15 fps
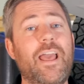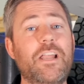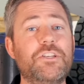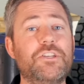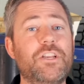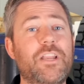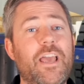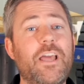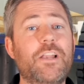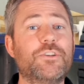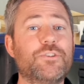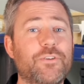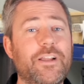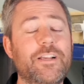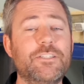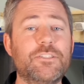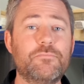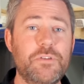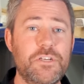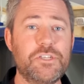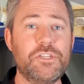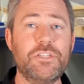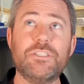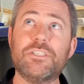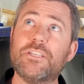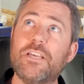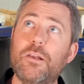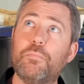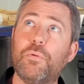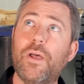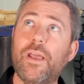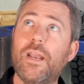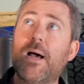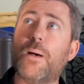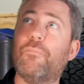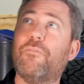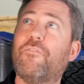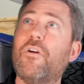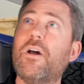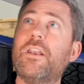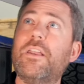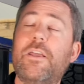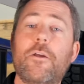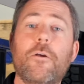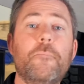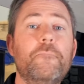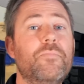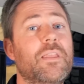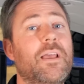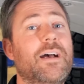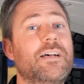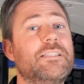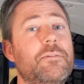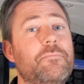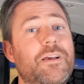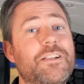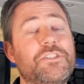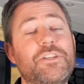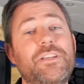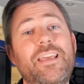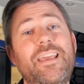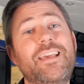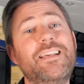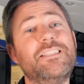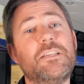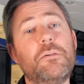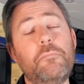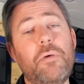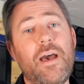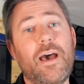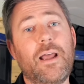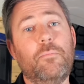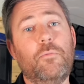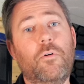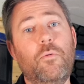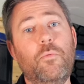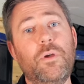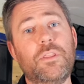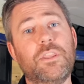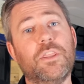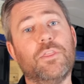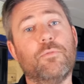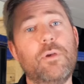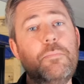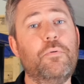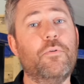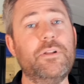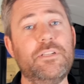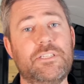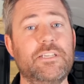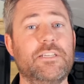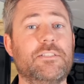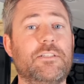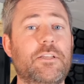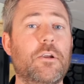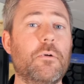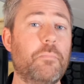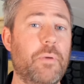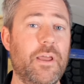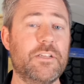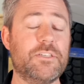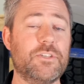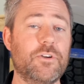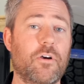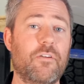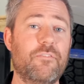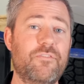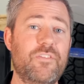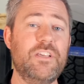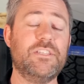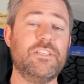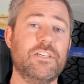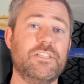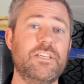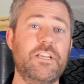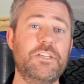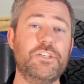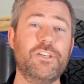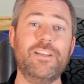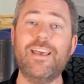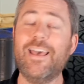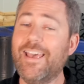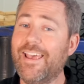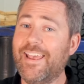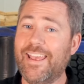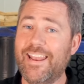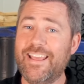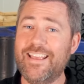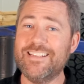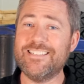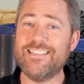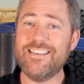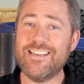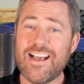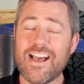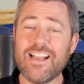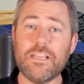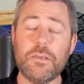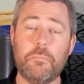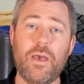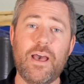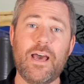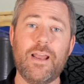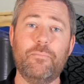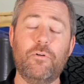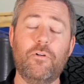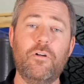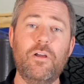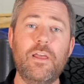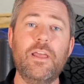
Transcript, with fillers: engine and transmission skid plate up front here, as I mentioned, is compatible with the 3.6 liter Pentastar V6 engine. It is not compatible